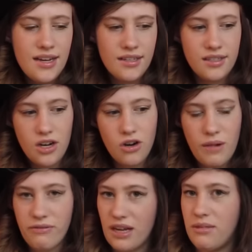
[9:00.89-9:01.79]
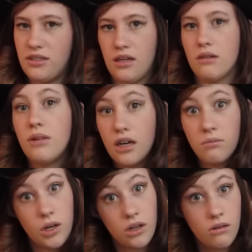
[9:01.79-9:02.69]
So my family's like, come
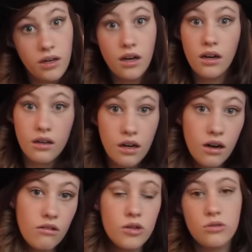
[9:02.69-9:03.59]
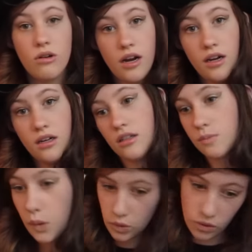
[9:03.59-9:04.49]
on, brother, we gotta go, it's raining,
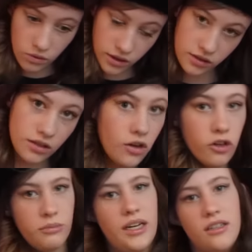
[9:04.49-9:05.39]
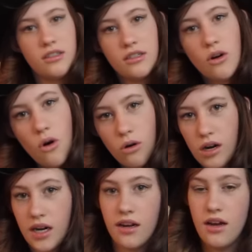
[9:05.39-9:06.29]
it's pouring, the old man
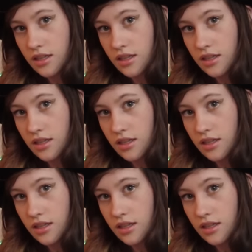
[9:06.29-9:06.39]
snoring.